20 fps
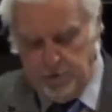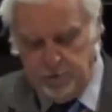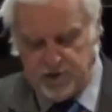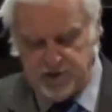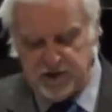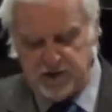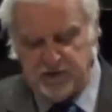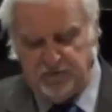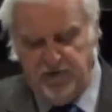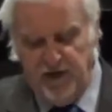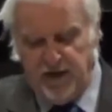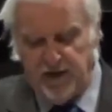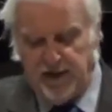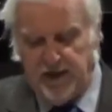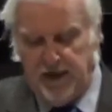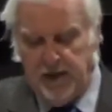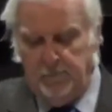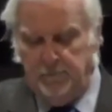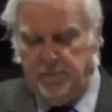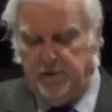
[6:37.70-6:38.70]
was this fellow
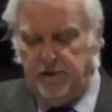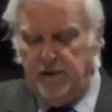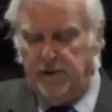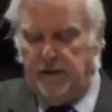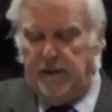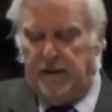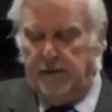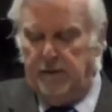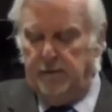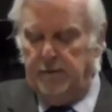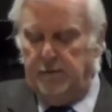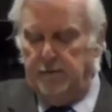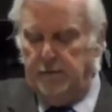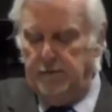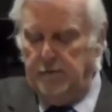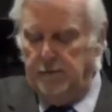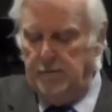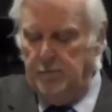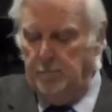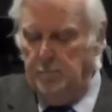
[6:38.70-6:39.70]
named uh,
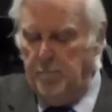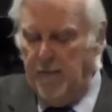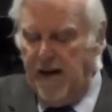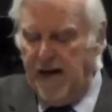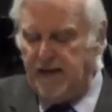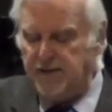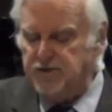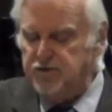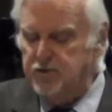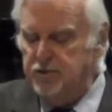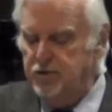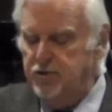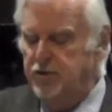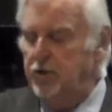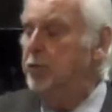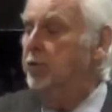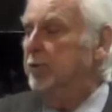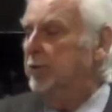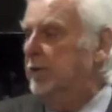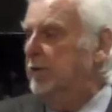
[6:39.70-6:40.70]
Max
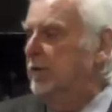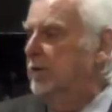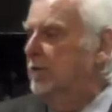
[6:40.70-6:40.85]
Juke.